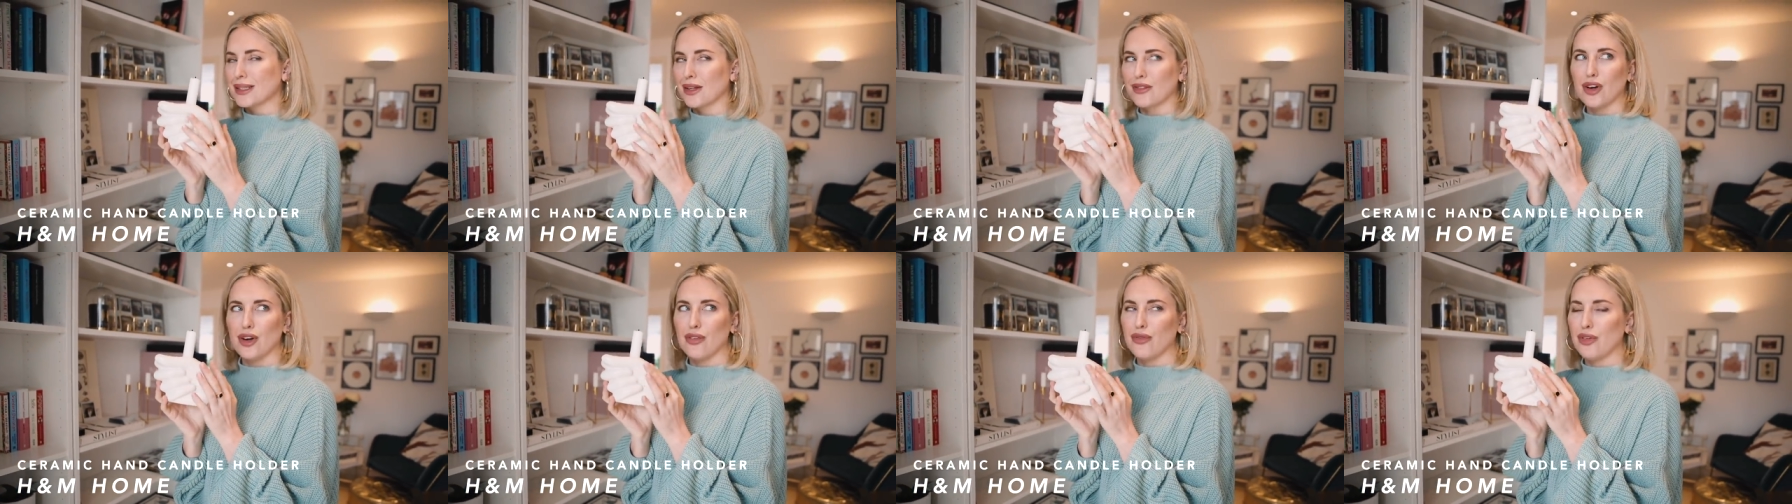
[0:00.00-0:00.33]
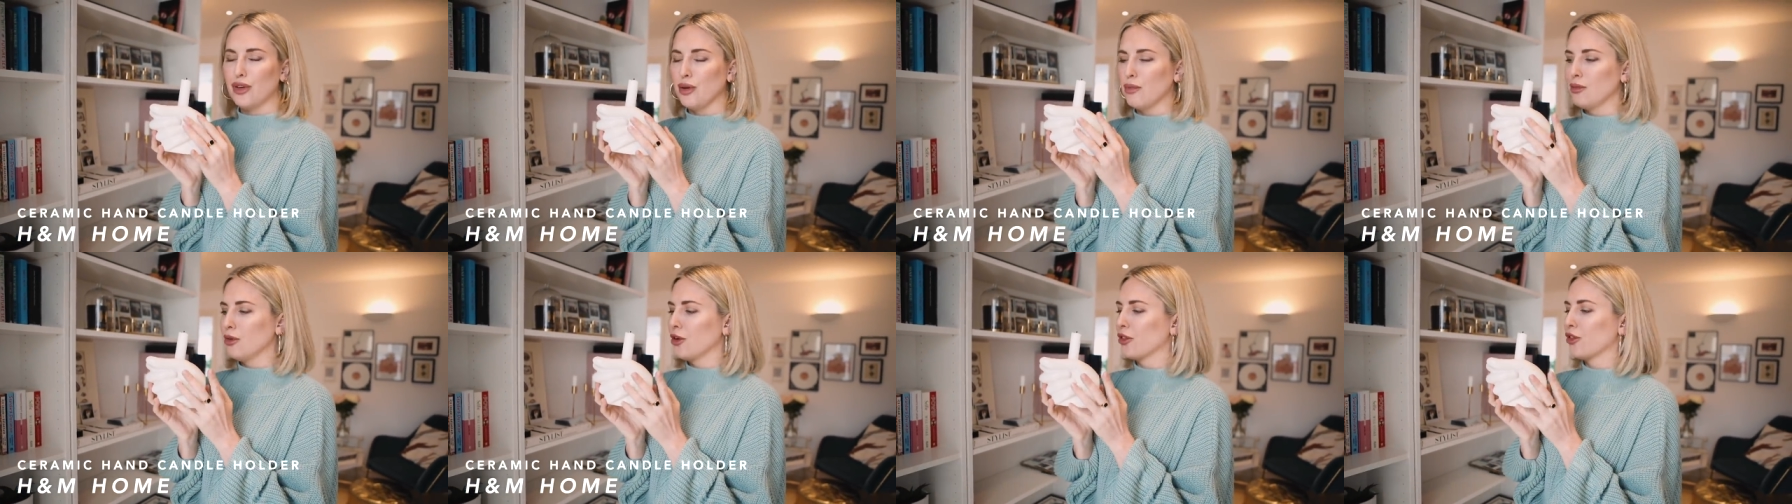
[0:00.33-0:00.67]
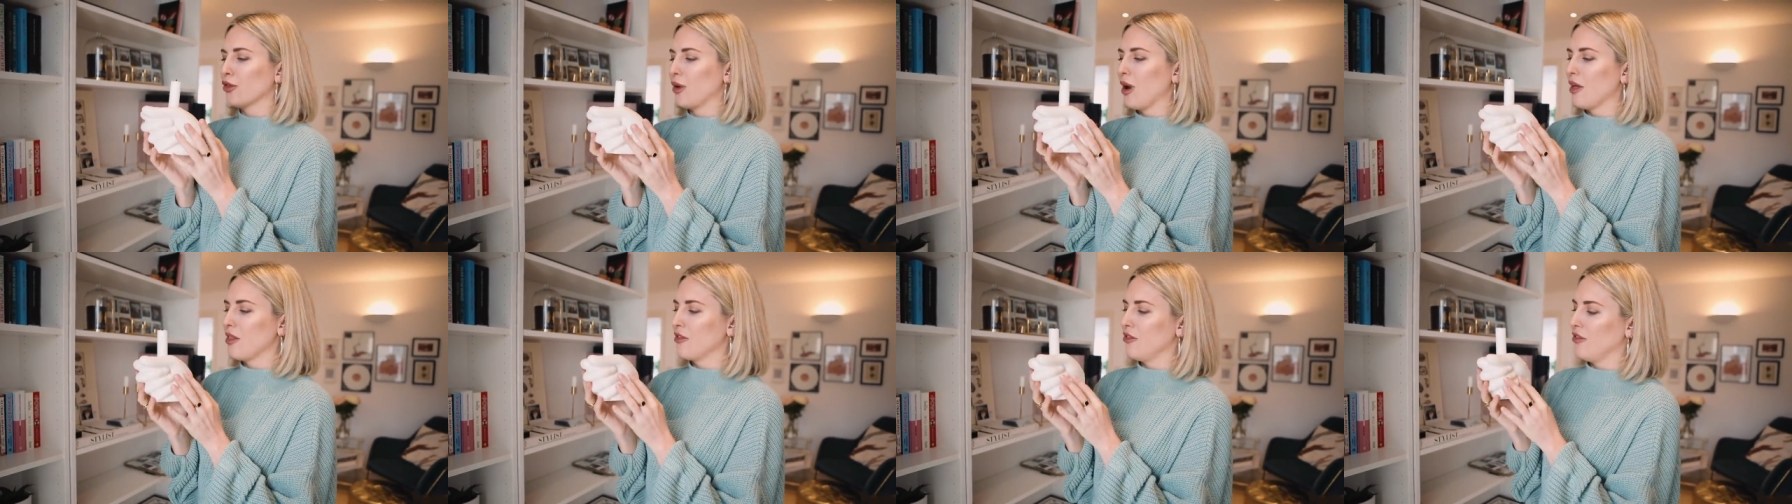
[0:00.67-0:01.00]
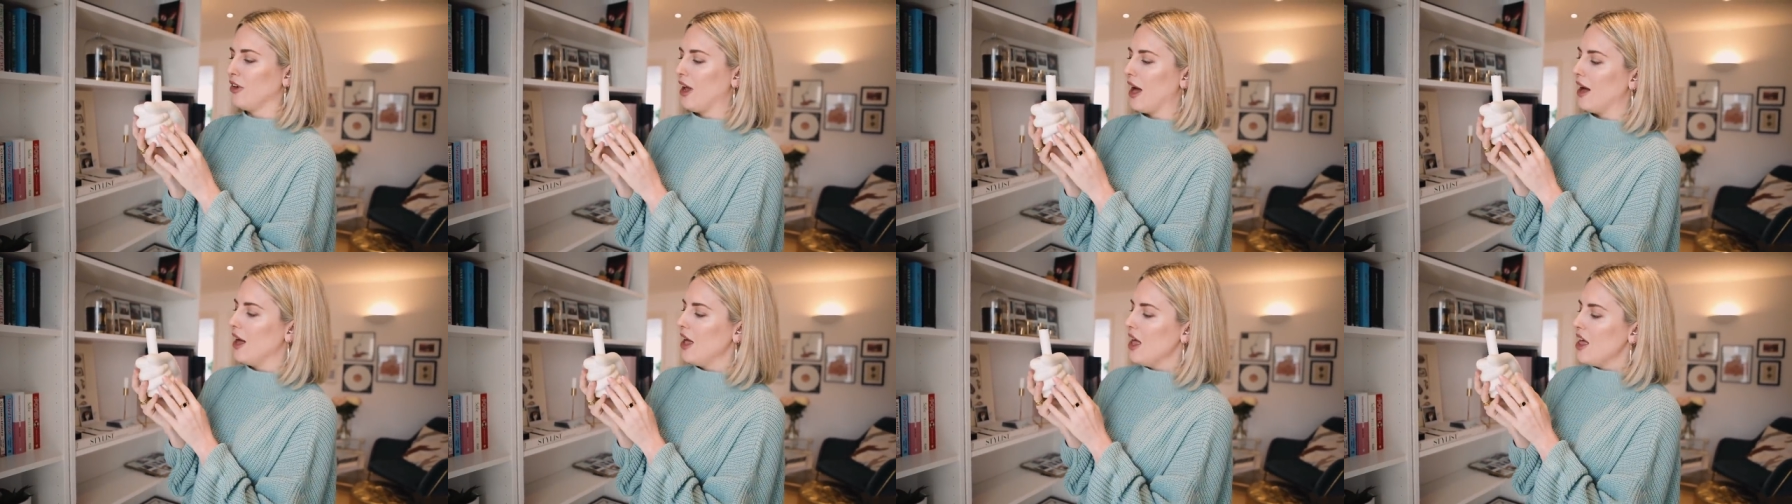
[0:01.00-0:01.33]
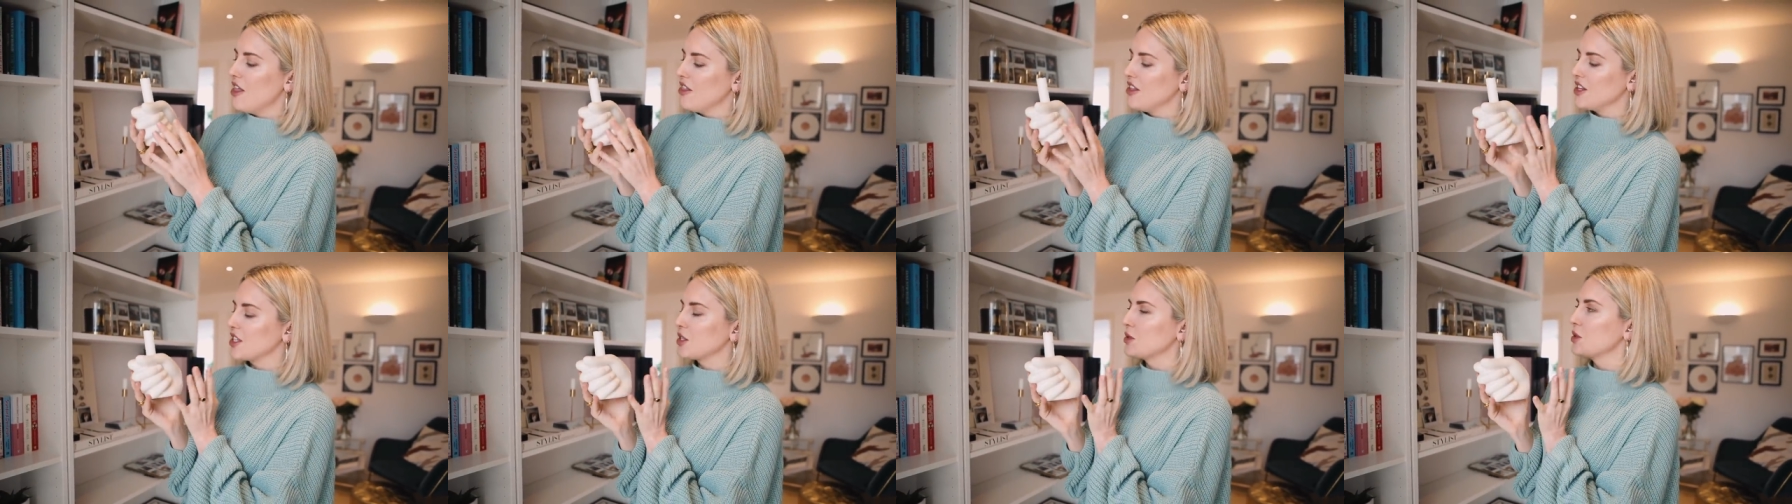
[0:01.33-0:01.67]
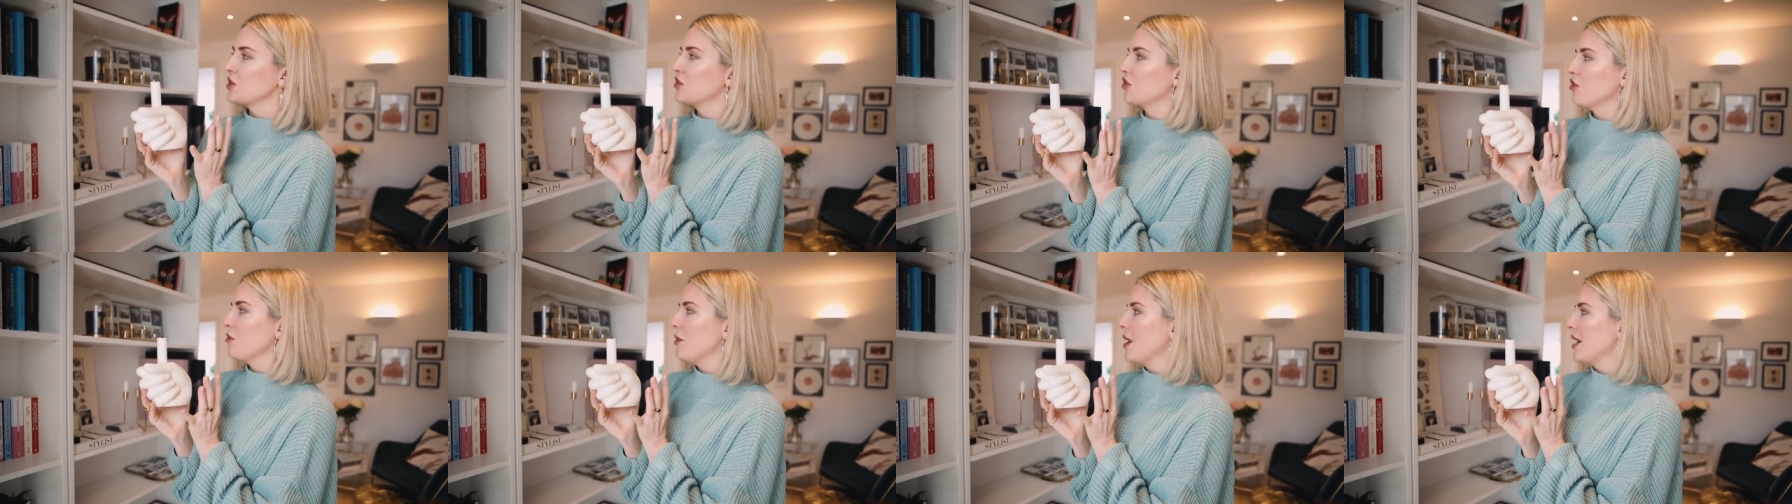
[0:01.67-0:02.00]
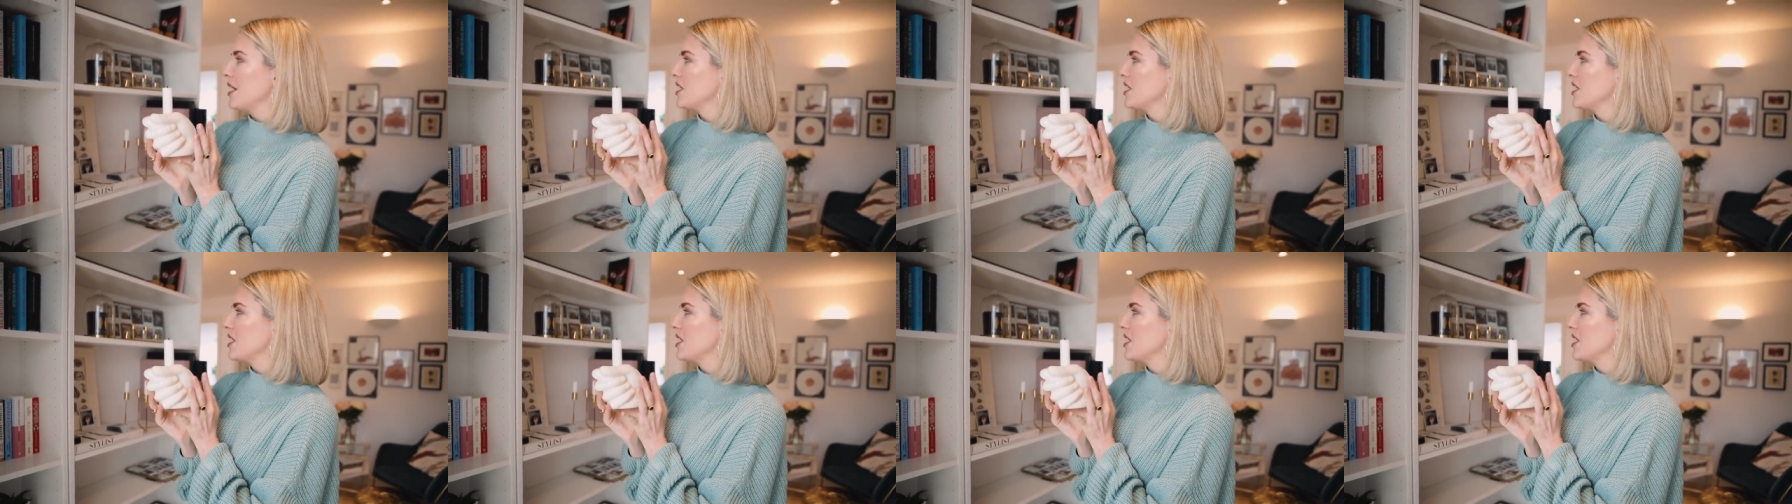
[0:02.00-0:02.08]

I've got a few more throughout the flat. This was from